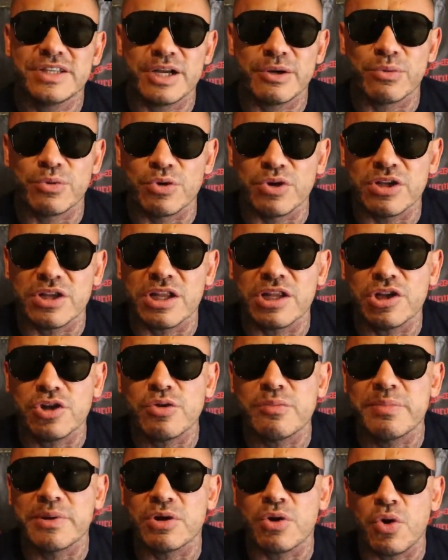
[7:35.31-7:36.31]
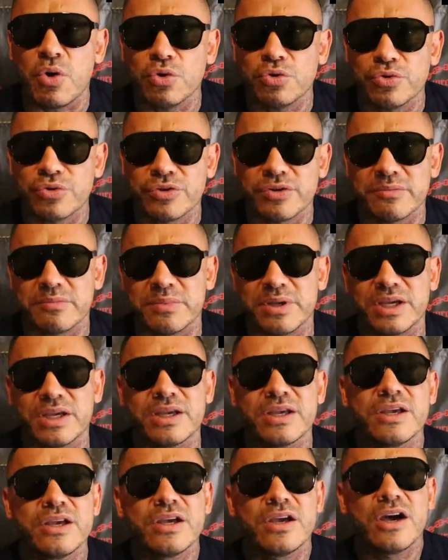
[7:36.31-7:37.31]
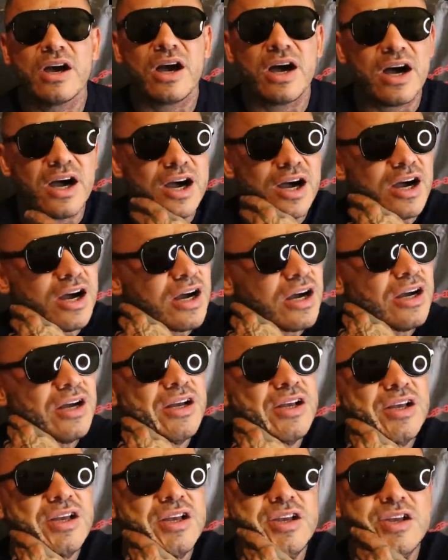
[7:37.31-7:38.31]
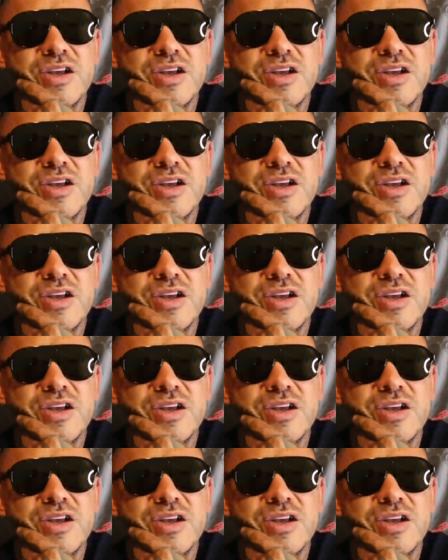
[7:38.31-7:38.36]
that were a little bit older than me, uh,